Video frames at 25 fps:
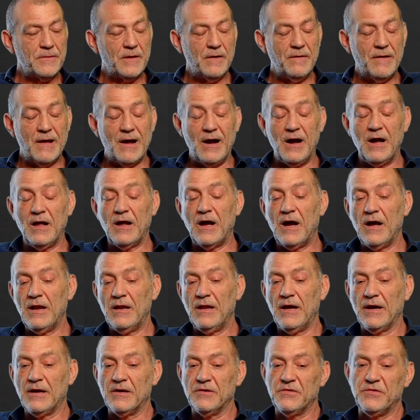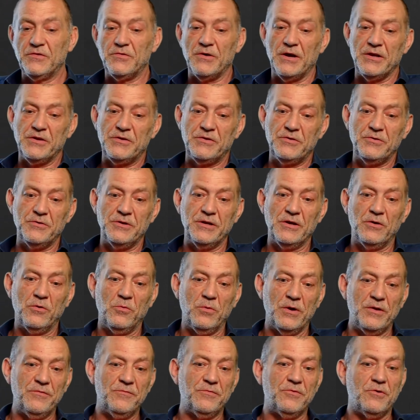Yeah, I like a straight 2-0
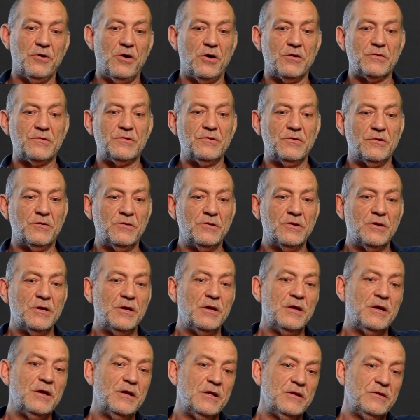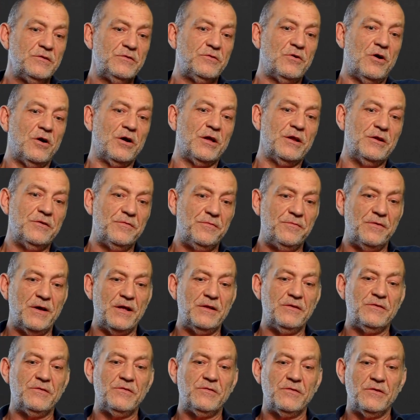win for Arsenal. Strong in
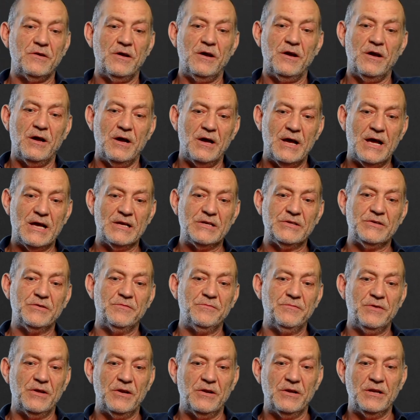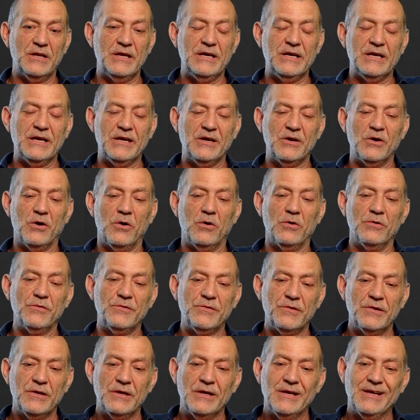defence. Aston Villa leaking
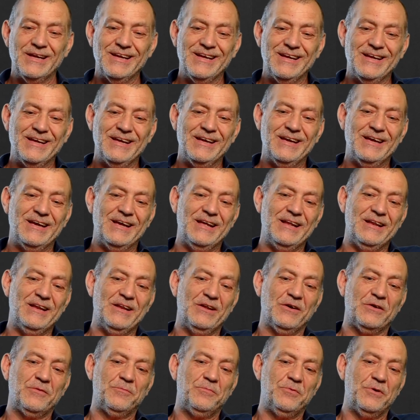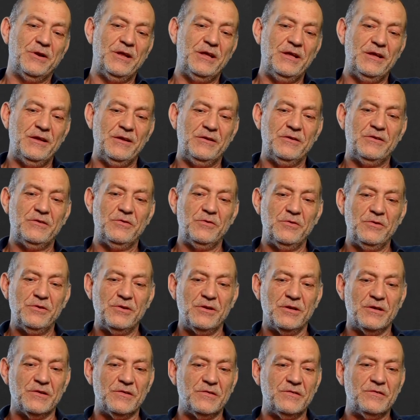goals. And looked pretty
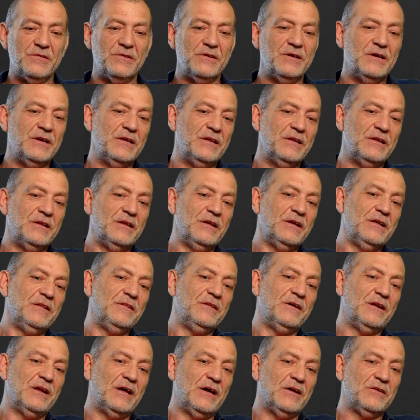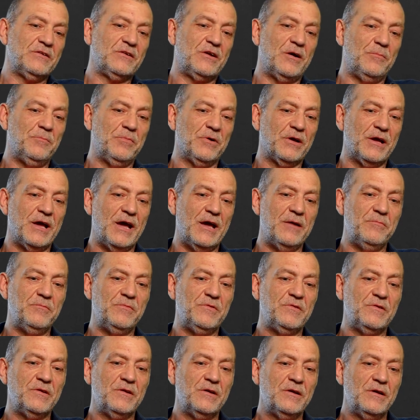toothless in the last couple of
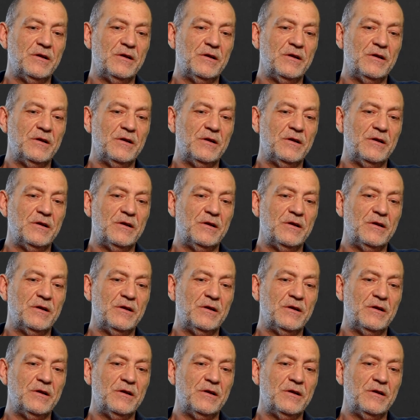games.